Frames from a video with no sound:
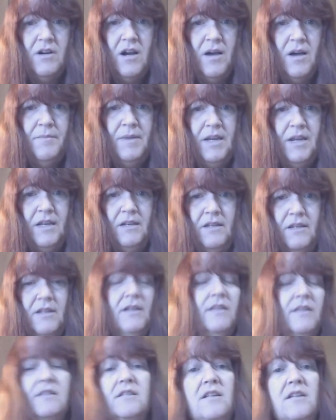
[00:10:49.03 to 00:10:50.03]
I mean,
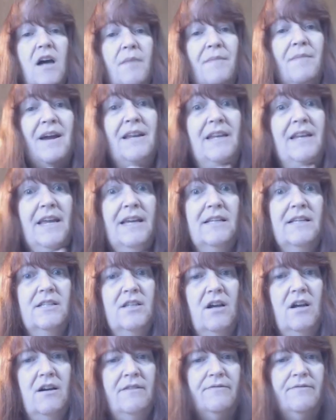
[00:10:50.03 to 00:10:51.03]
it's not my neck's
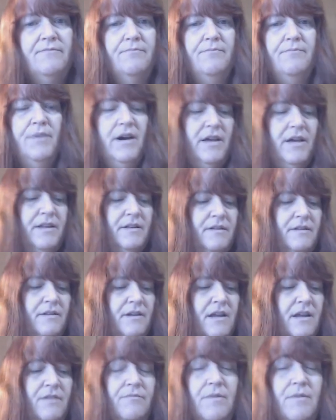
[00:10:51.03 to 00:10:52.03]
off, but,
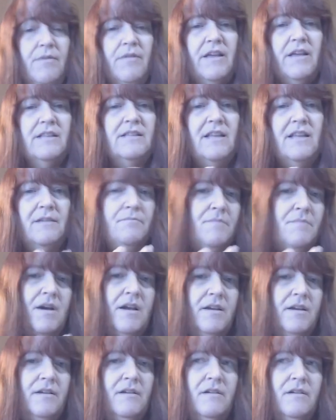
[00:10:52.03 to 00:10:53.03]
and remember, that's like
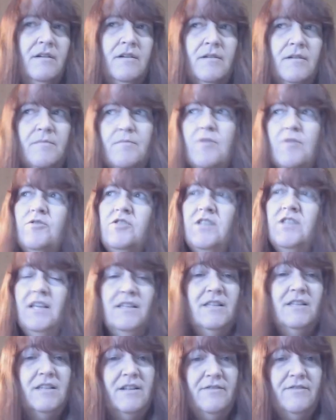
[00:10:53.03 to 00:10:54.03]
my most
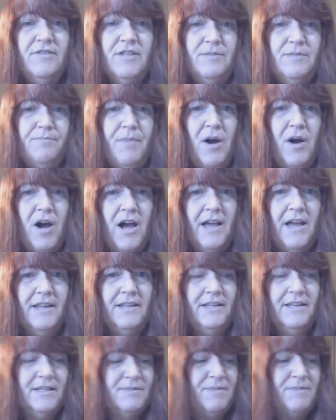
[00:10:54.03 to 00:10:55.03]
sensitive spot
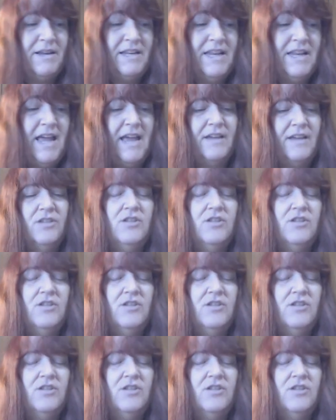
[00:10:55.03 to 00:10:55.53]
is my neck.